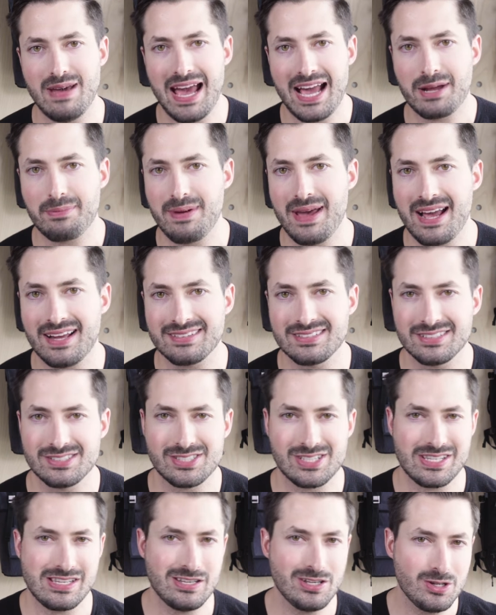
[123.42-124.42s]
backpack
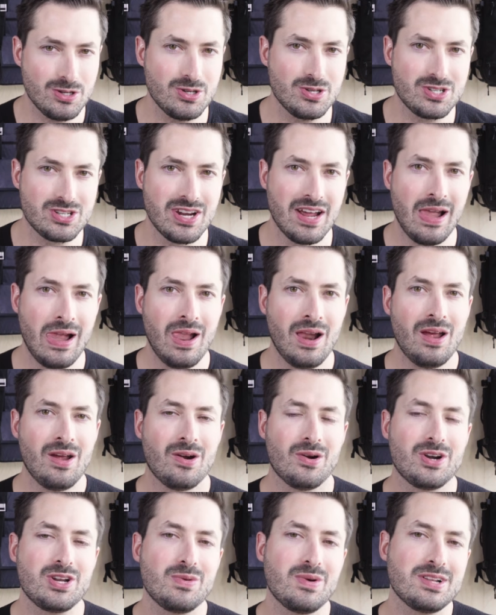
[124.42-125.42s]
that's huge?
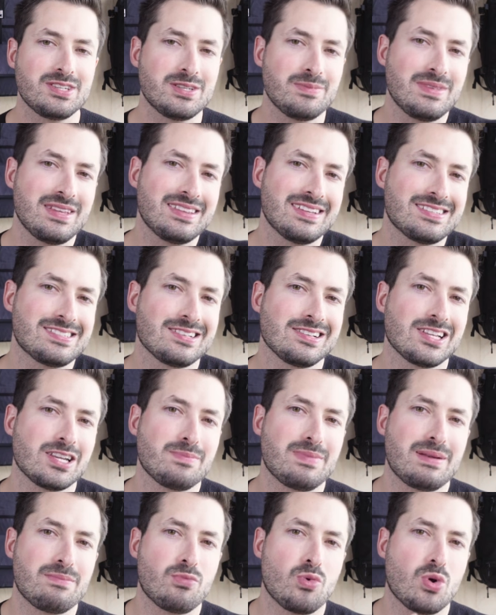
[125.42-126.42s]
Or do you want something that's a
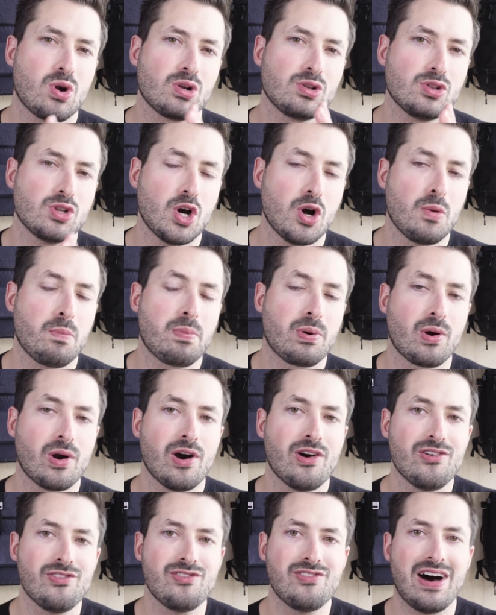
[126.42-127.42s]
little bit more low
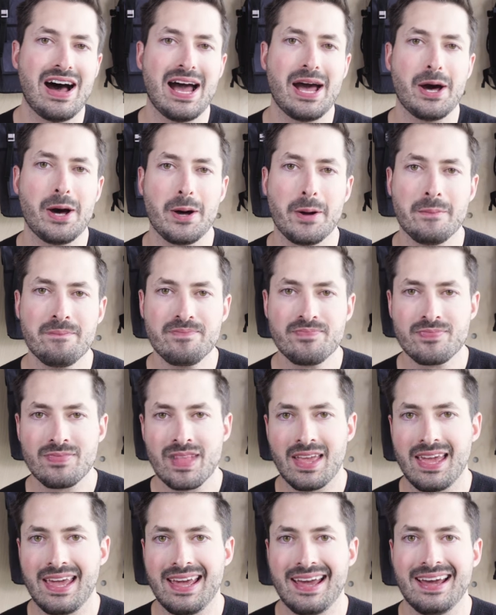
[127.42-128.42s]
profile
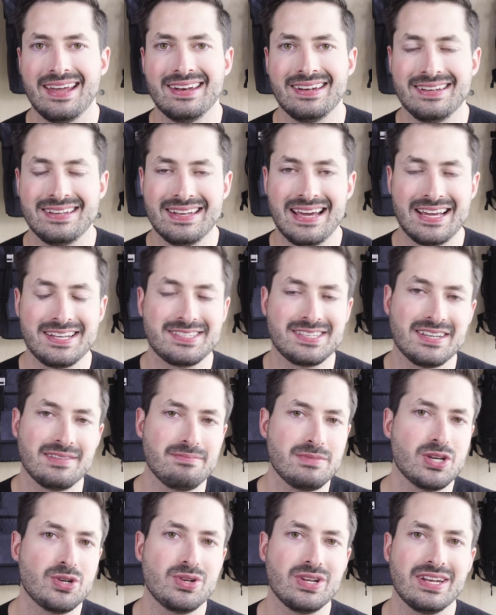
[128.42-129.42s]
and nice
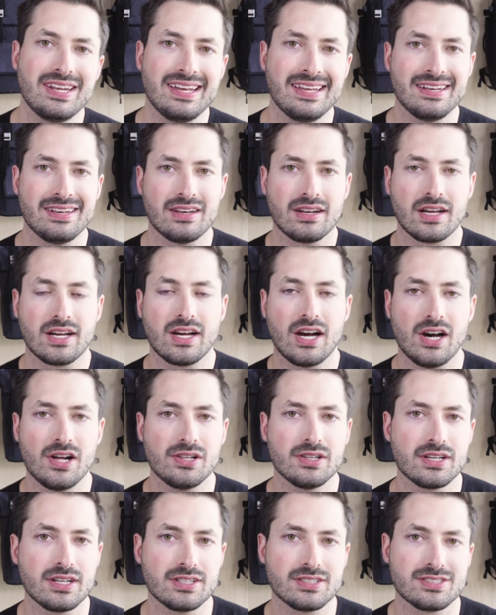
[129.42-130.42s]
and muted in
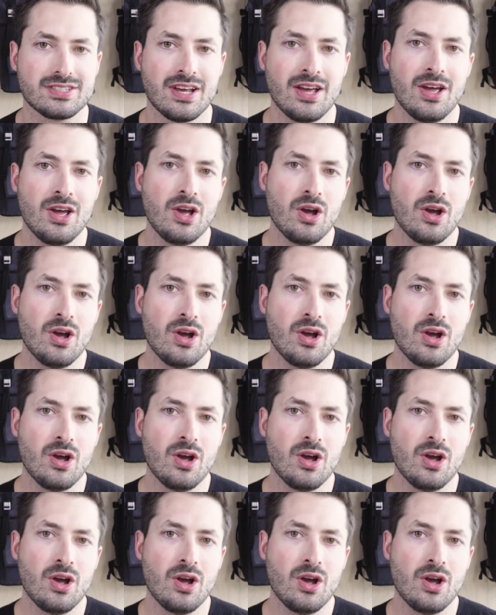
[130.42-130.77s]
colors?